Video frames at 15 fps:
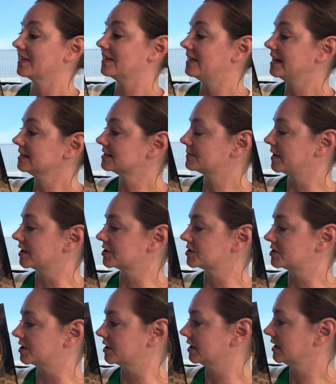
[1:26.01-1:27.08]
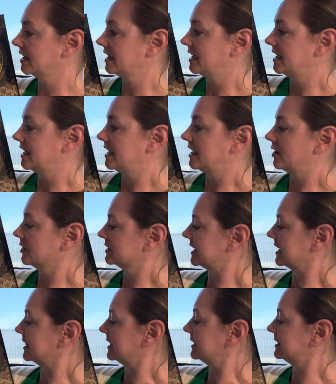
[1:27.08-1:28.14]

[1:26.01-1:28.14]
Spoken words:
This picture looks like the